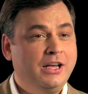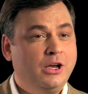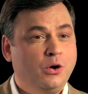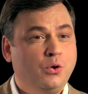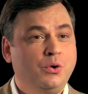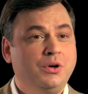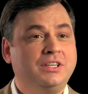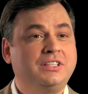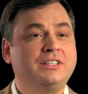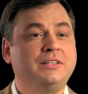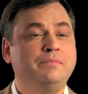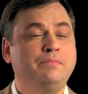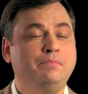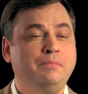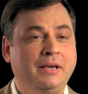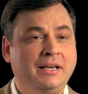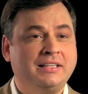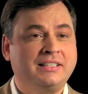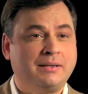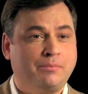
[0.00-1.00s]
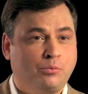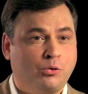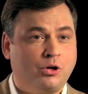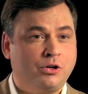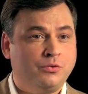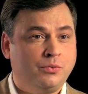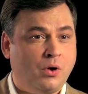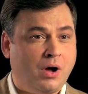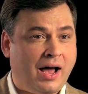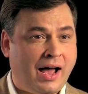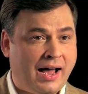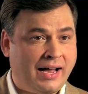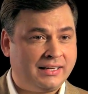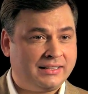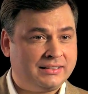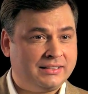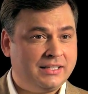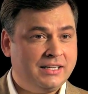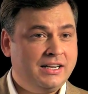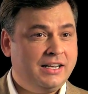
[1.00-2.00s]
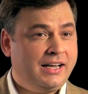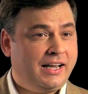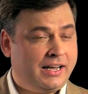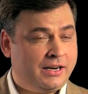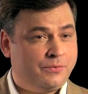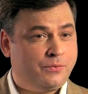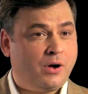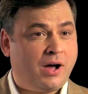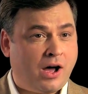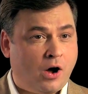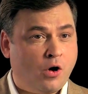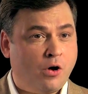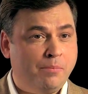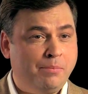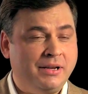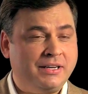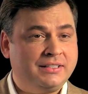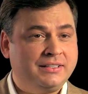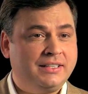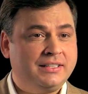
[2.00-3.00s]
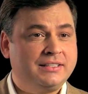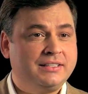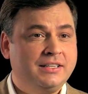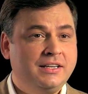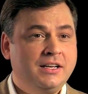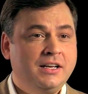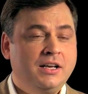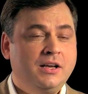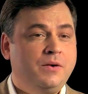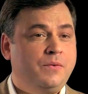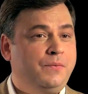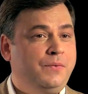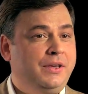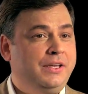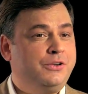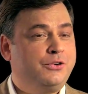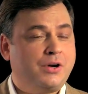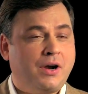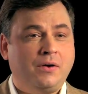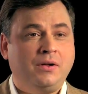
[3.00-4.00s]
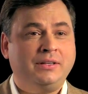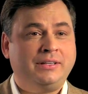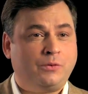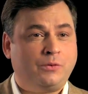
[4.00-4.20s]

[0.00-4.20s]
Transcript: who is big support for us and for our business. We travel